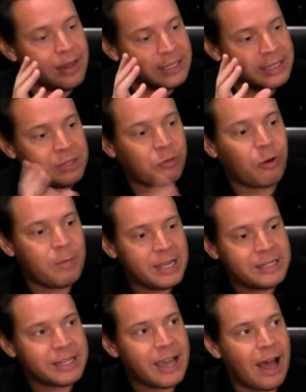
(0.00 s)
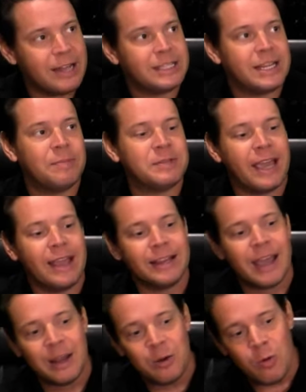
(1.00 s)
this is from his concept,
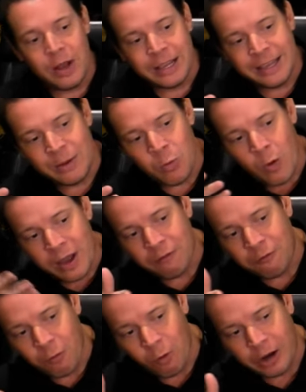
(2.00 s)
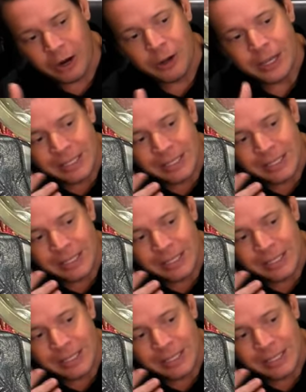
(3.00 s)
and kind of what he went for here,